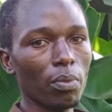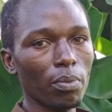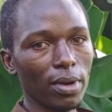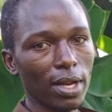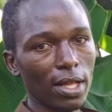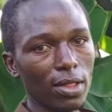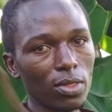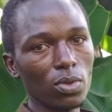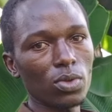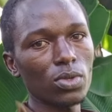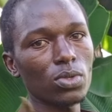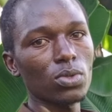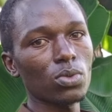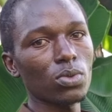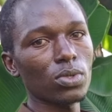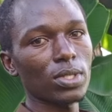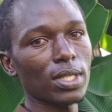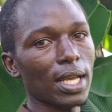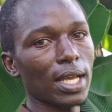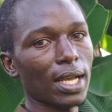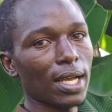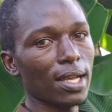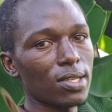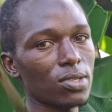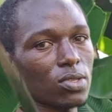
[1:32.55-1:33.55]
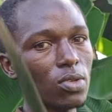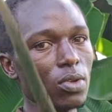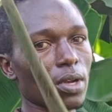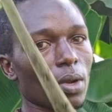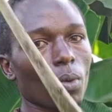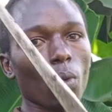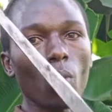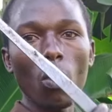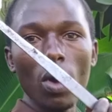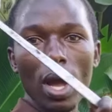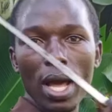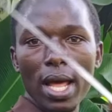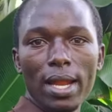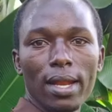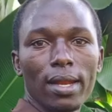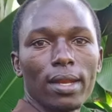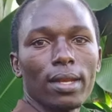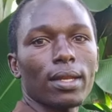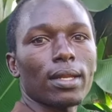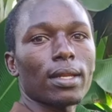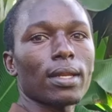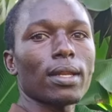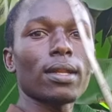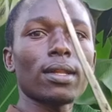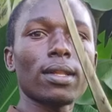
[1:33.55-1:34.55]
plant those two suckers on one
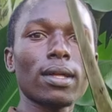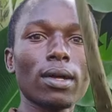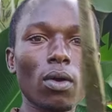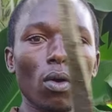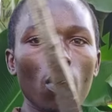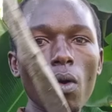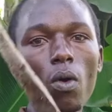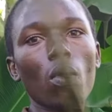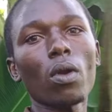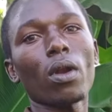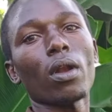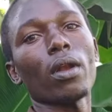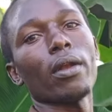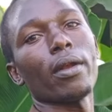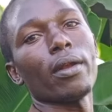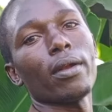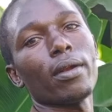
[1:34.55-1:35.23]
hole.